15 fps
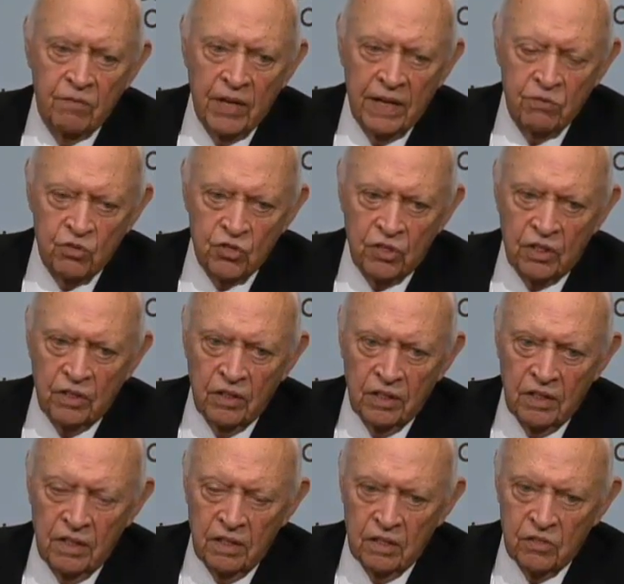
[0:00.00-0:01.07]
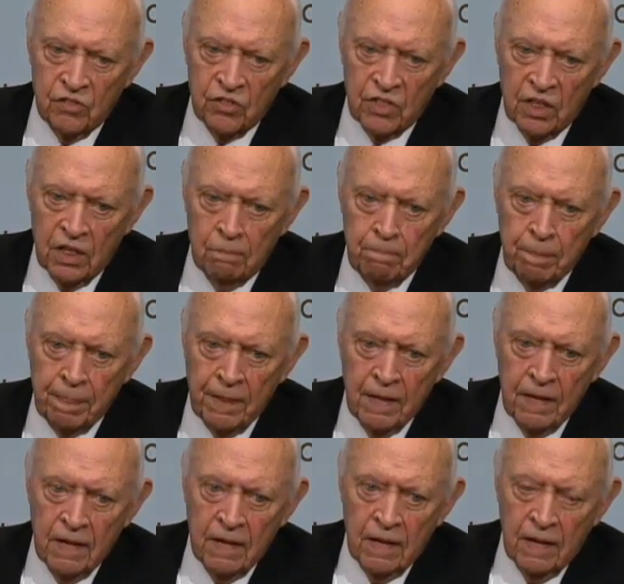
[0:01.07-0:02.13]
and, and certainly his
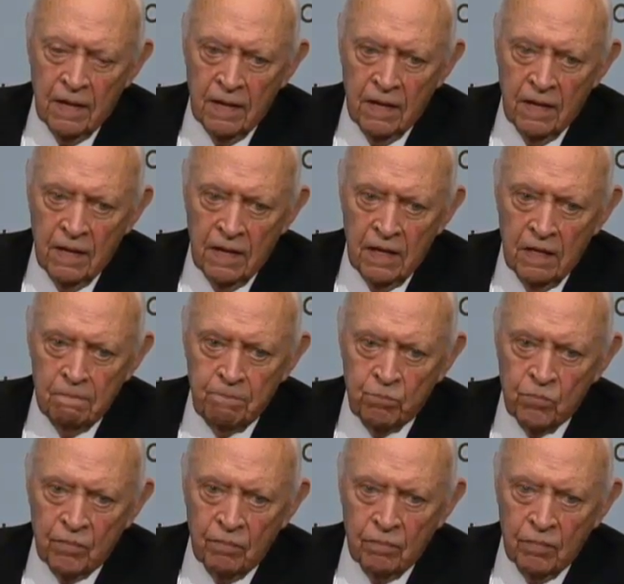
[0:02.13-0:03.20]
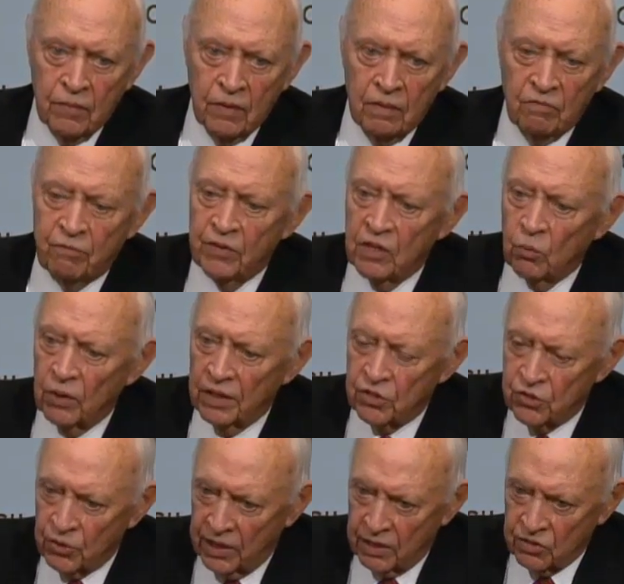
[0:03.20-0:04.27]
um, um,
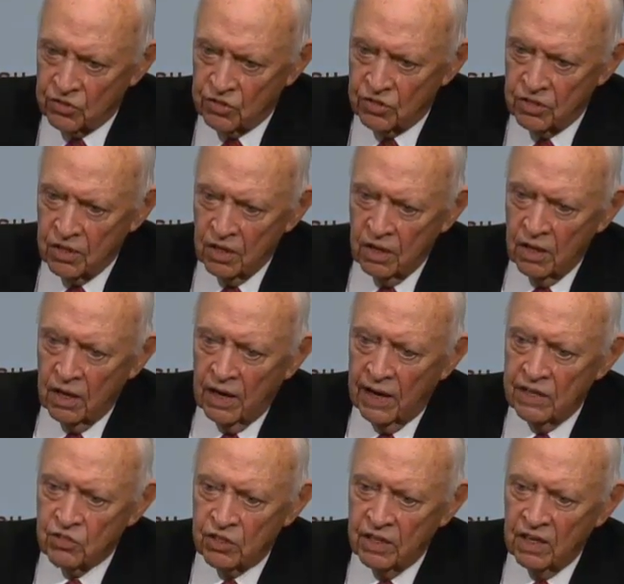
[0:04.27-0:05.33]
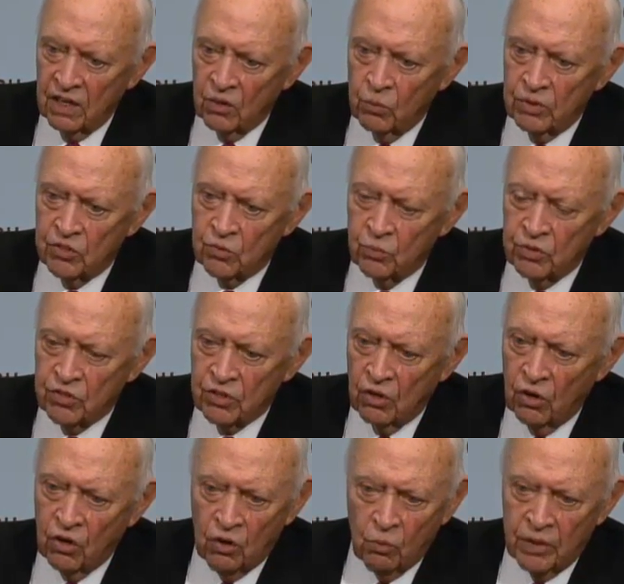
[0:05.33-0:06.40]
farewell address. Eisenhower was,
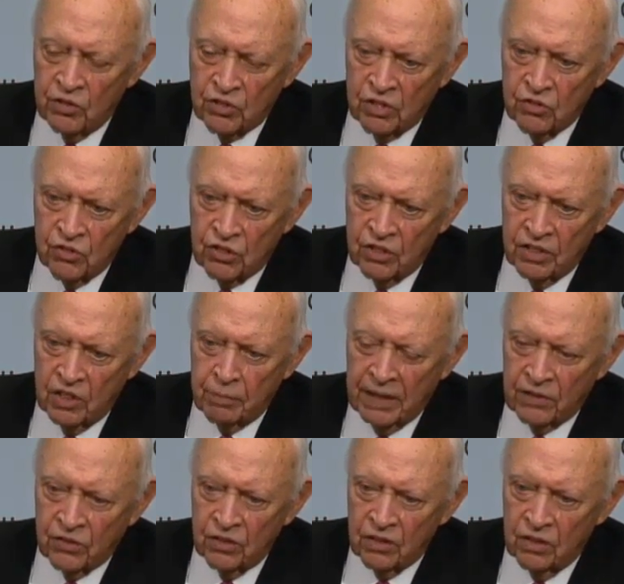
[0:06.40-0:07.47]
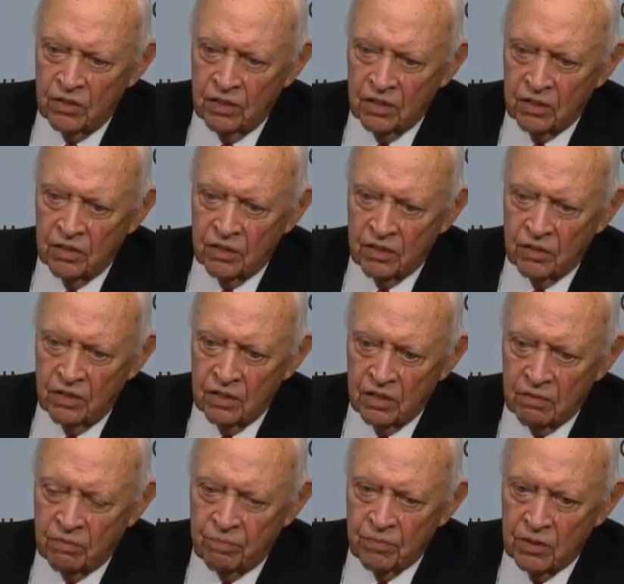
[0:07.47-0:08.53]
was always concerned about the, the,
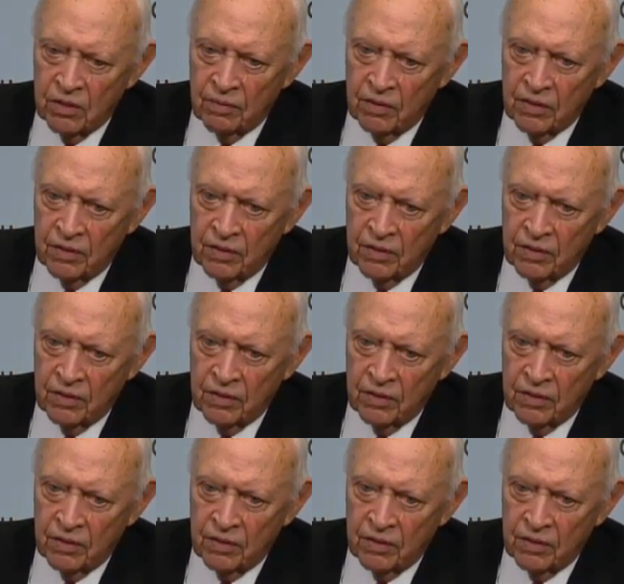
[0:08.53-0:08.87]
the,